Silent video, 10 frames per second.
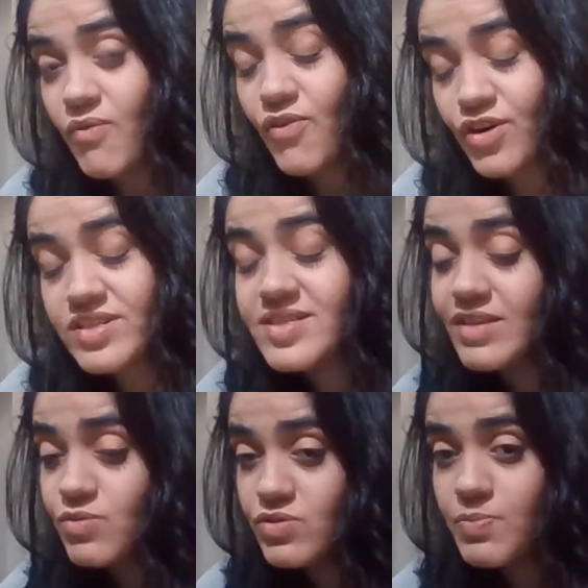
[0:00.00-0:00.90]
of course,
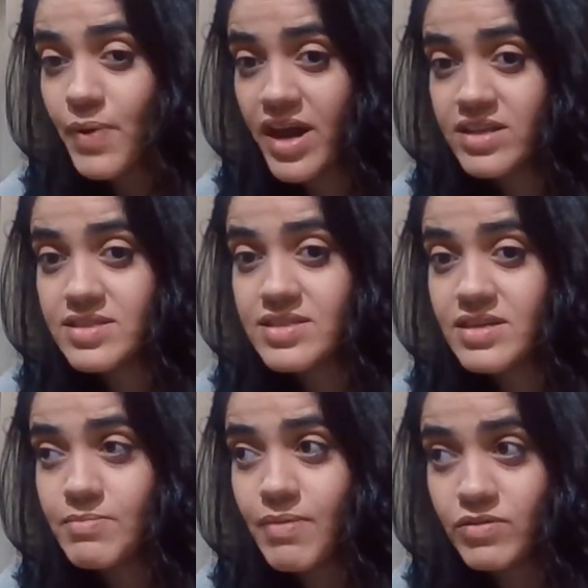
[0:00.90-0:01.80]
that will depend
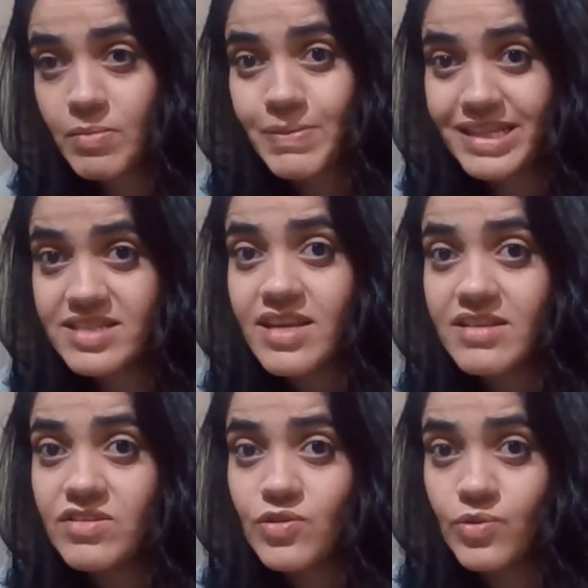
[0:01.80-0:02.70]
about the place
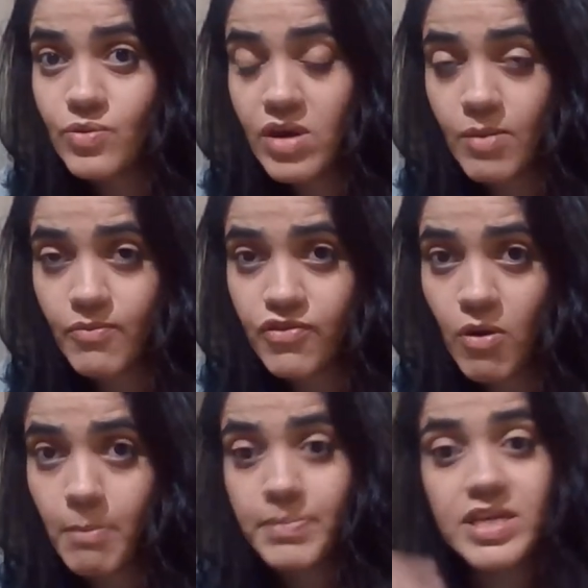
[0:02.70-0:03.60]
that you come
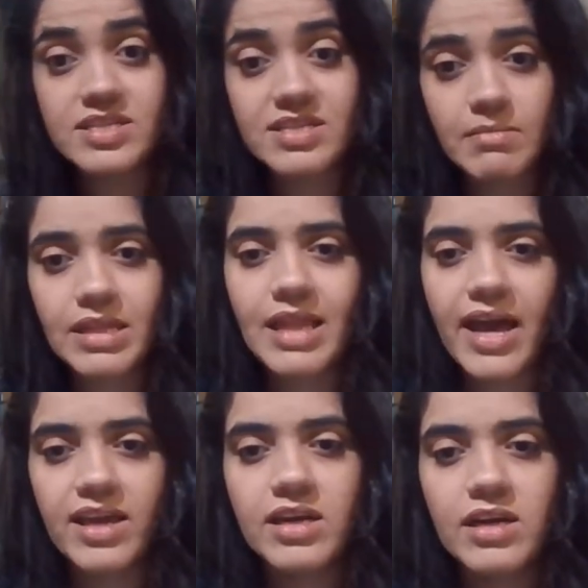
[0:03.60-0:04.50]
from. Because, I mean,
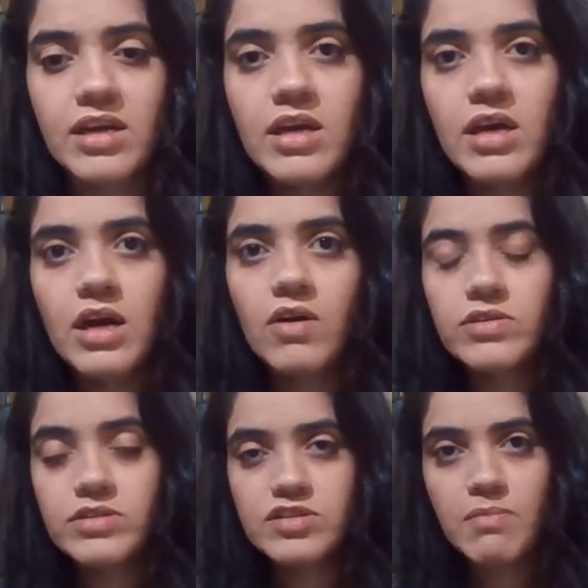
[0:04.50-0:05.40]
like,
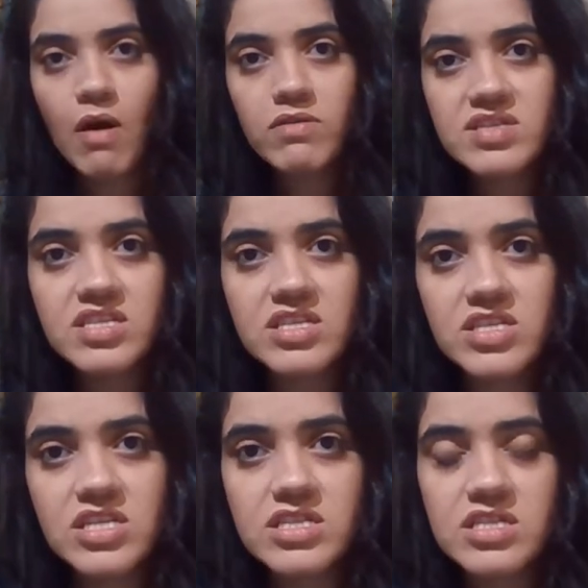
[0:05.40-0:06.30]
on small
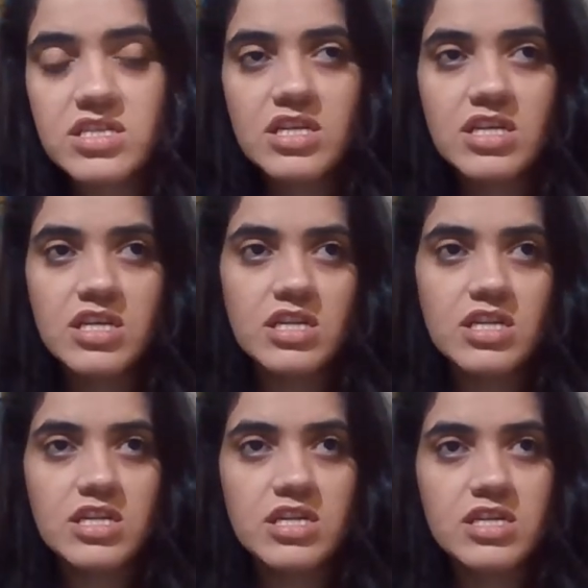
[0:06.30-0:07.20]
cities
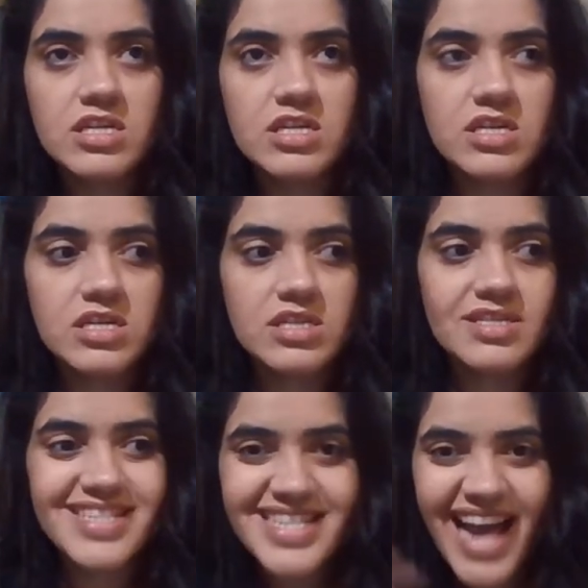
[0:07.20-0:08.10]

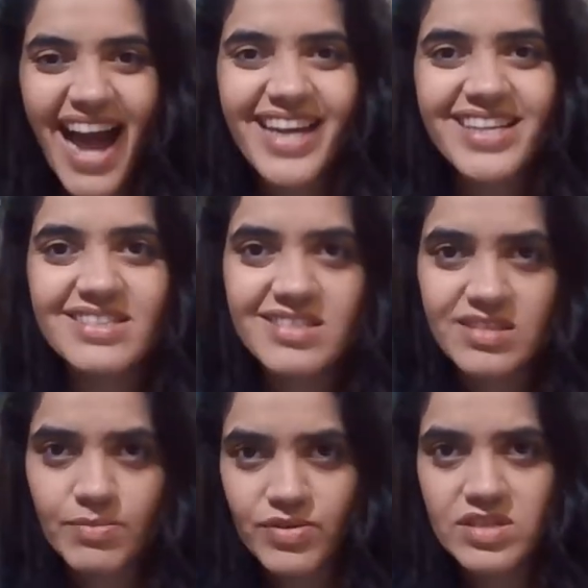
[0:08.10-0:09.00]
inside
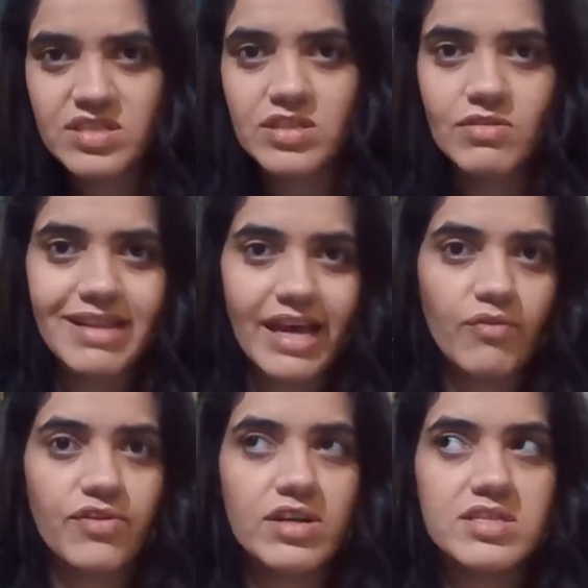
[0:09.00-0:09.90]
the Brazil,
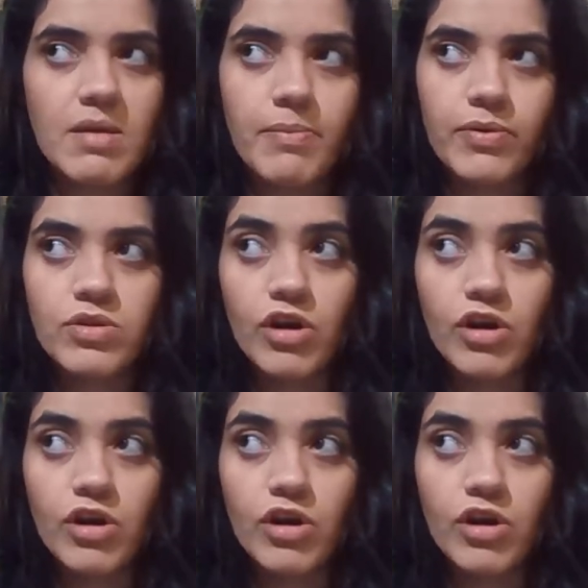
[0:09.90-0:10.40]
like, for example,